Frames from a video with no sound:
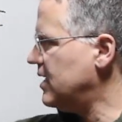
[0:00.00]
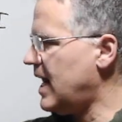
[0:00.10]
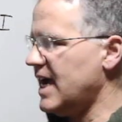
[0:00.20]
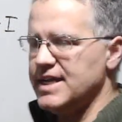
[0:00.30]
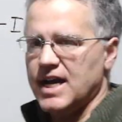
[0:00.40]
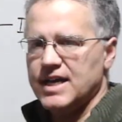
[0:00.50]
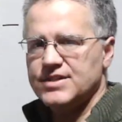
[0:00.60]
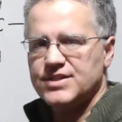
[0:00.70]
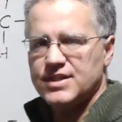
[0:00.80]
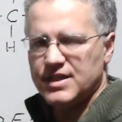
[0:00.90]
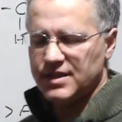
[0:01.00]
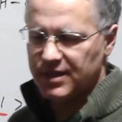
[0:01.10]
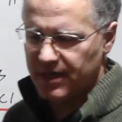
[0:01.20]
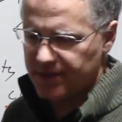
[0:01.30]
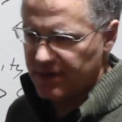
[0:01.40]
iodines and
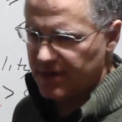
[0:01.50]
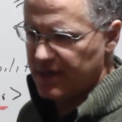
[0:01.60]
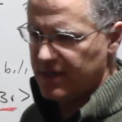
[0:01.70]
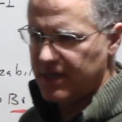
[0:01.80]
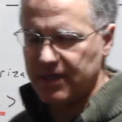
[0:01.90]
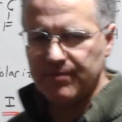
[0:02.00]
other and